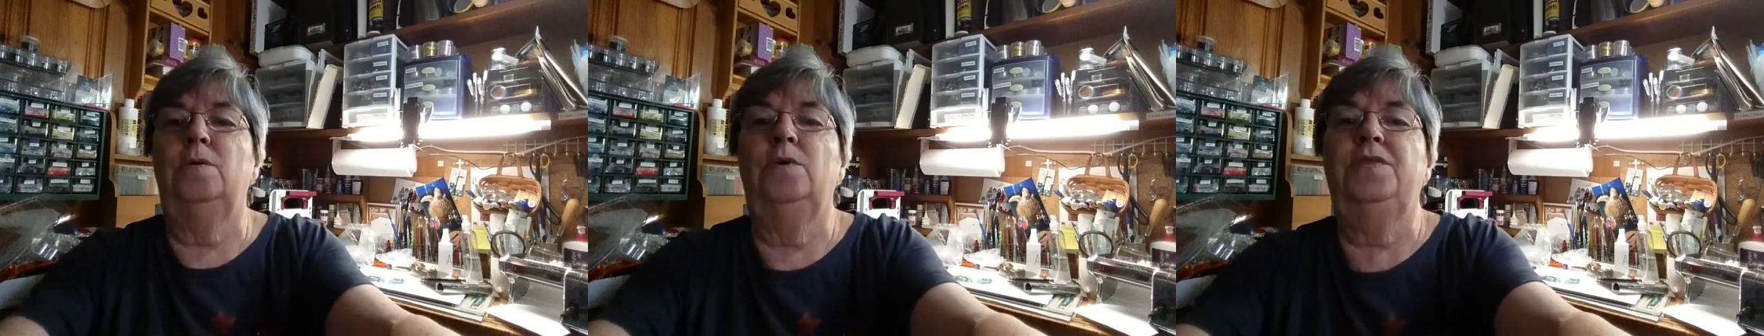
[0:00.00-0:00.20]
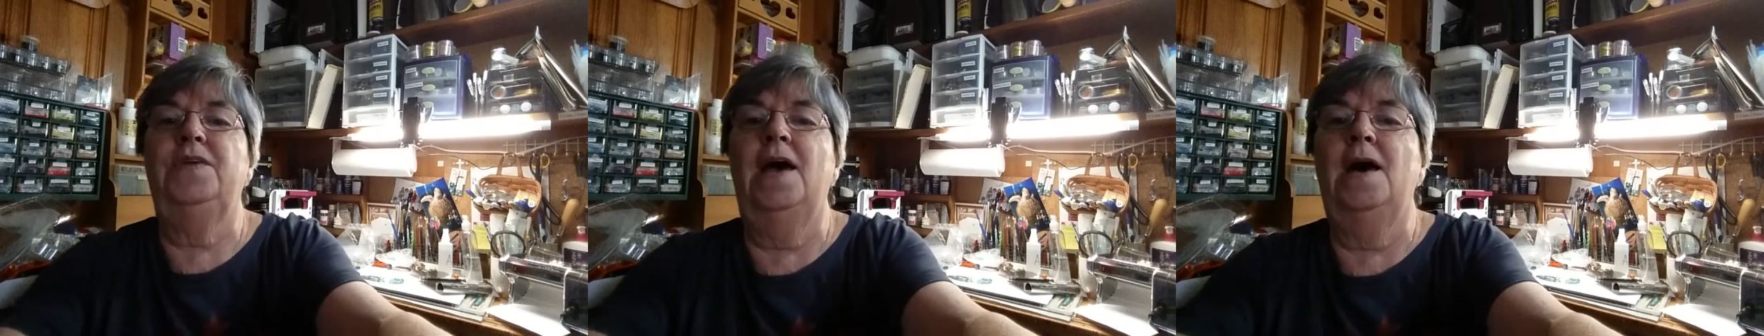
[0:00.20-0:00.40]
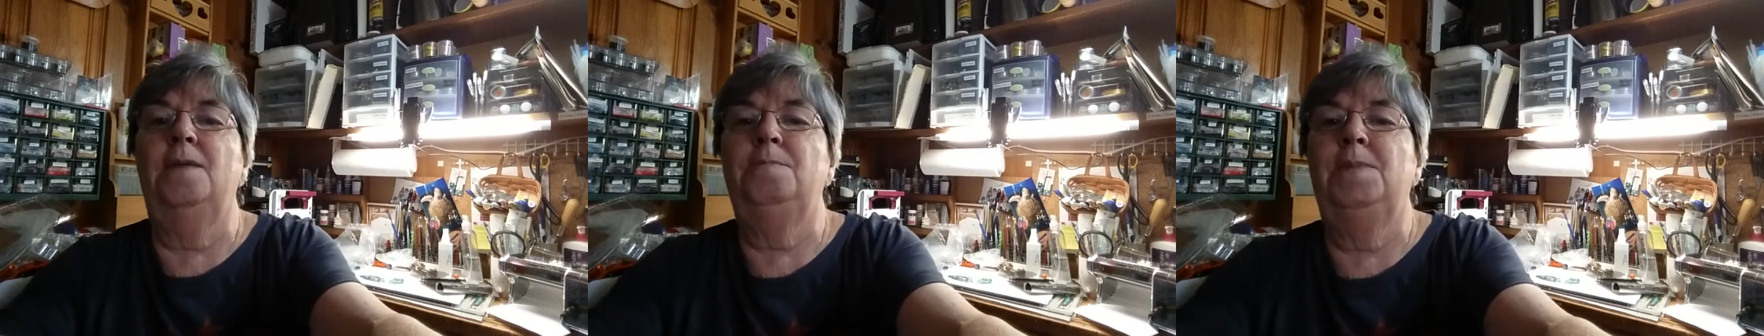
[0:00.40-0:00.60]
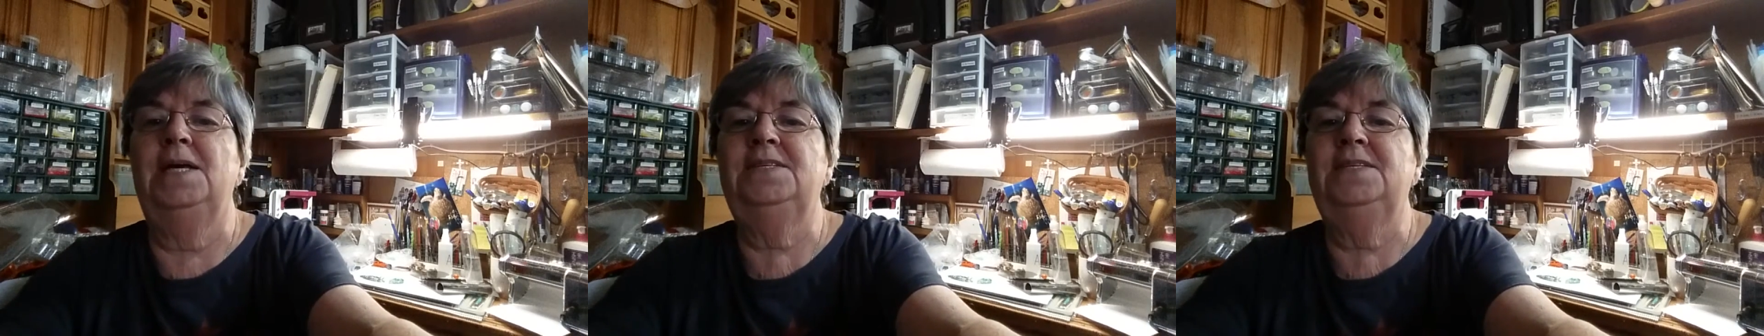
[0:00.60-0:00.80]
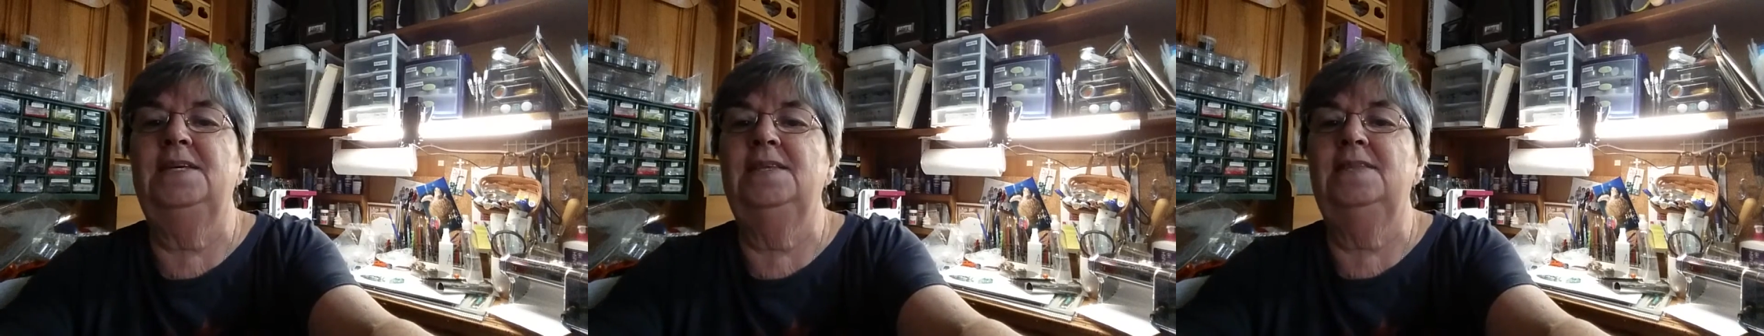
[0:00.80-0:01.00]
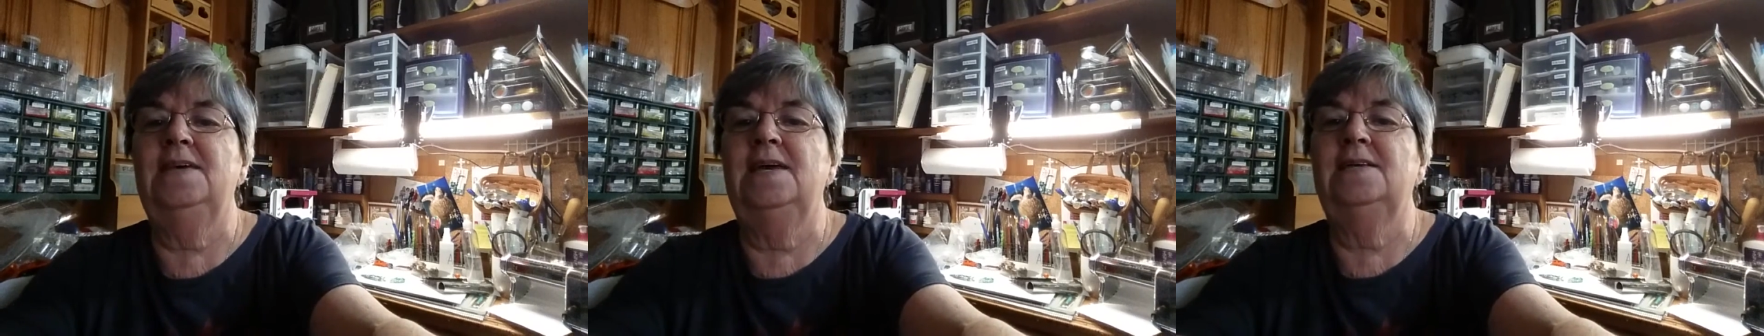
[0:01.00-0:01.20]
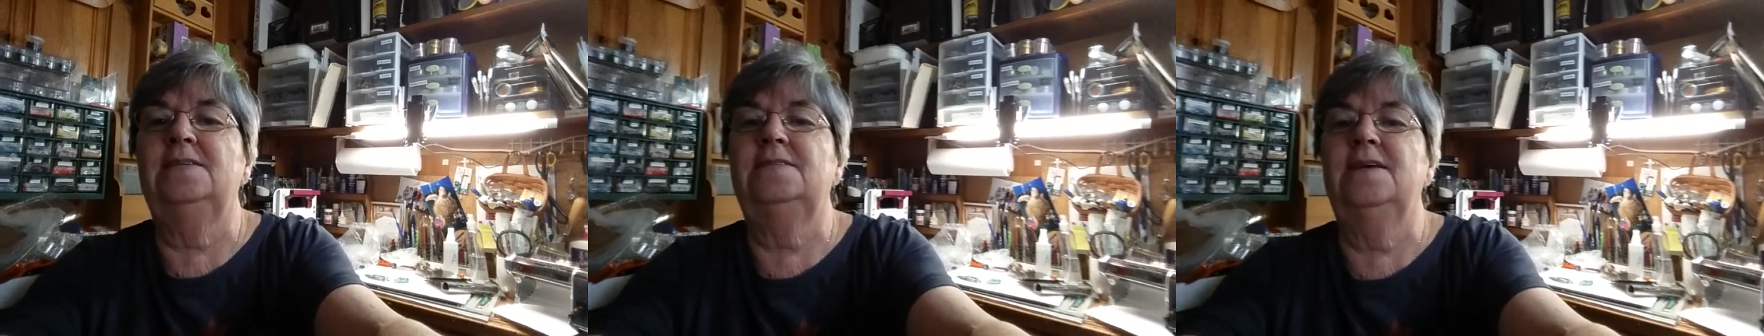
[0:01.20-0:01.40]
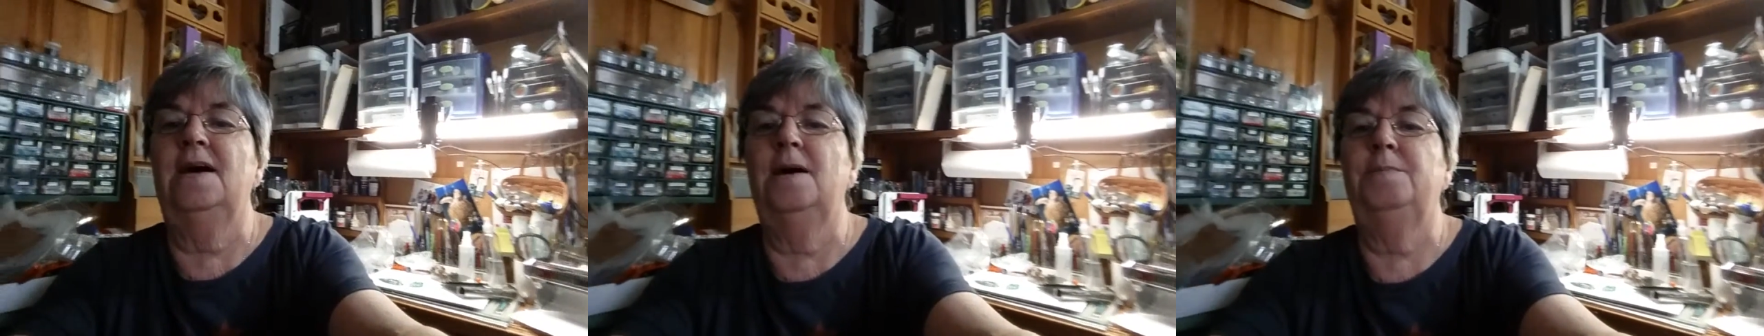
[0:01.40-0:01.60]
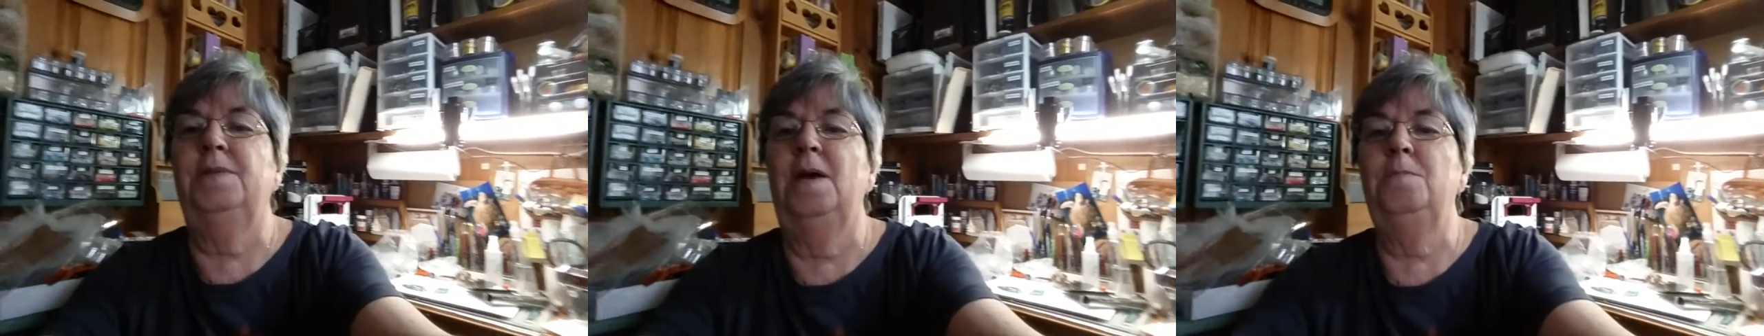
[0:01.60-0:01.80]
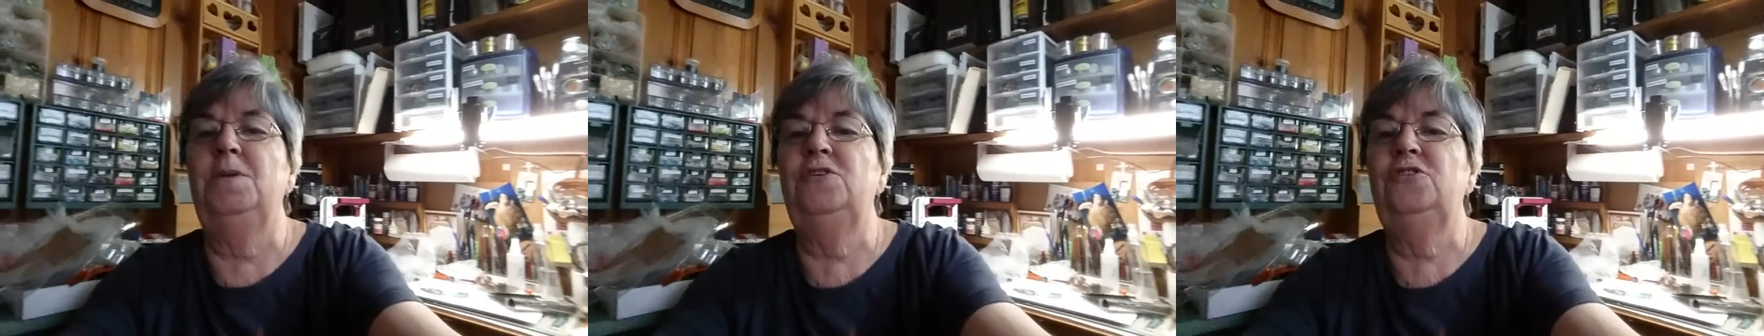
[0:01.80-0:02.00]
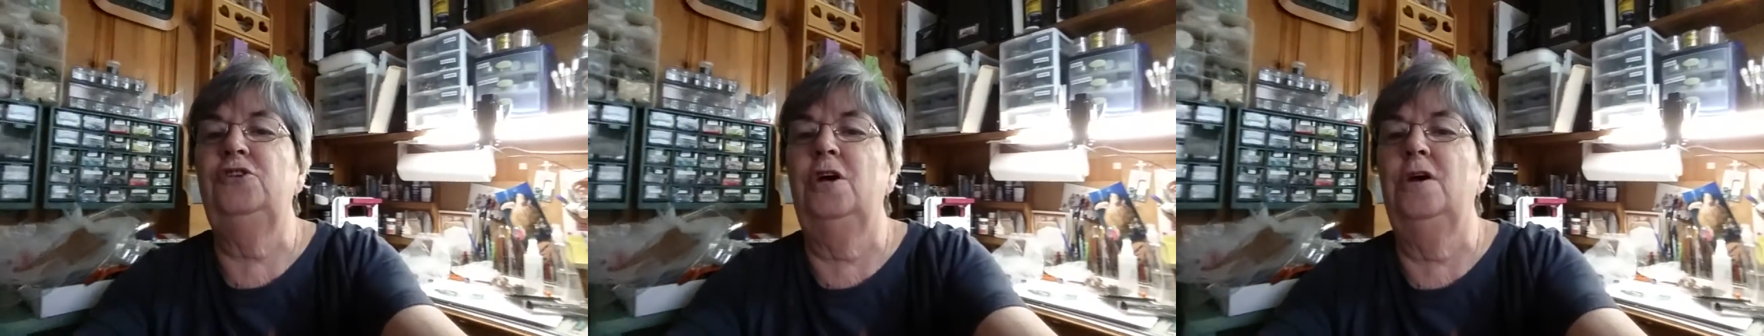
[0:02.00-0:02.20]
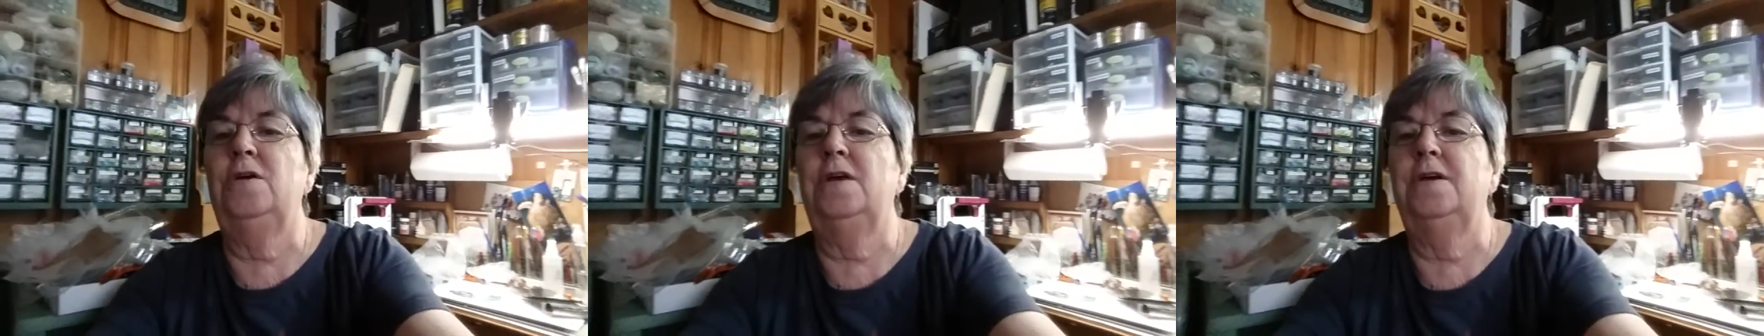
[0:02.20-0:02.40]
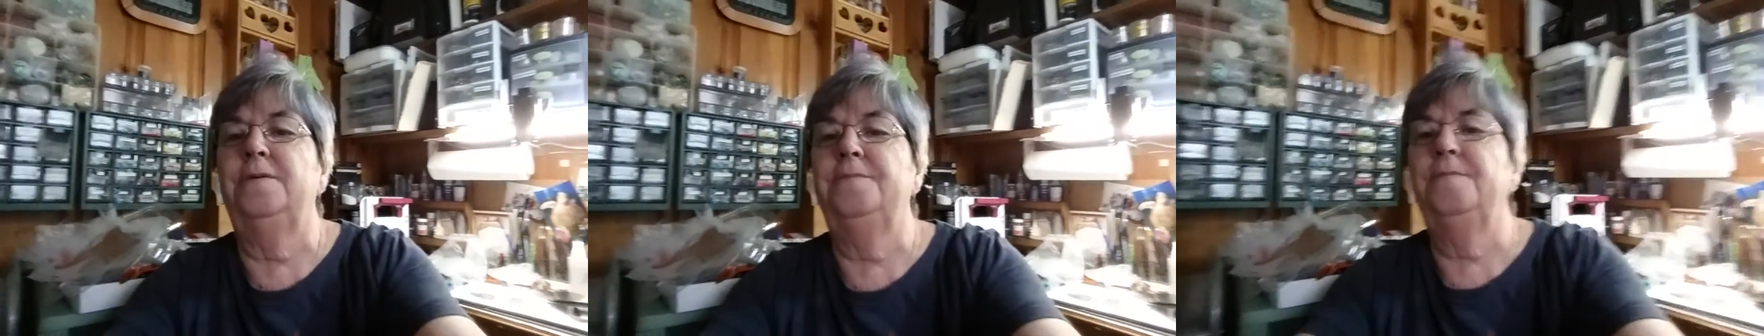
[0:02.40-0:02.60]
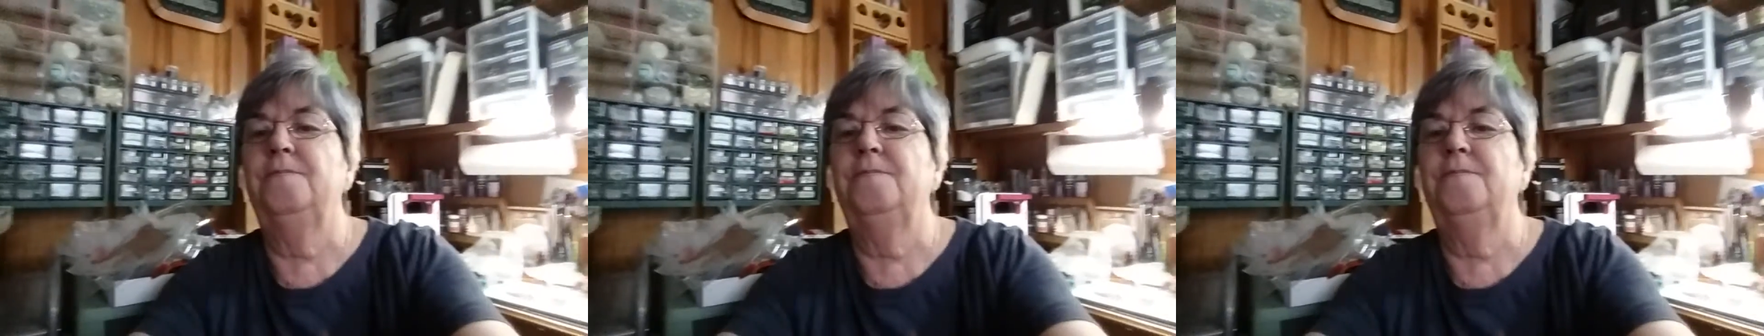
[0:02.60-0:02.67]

without messing things up, let me show you.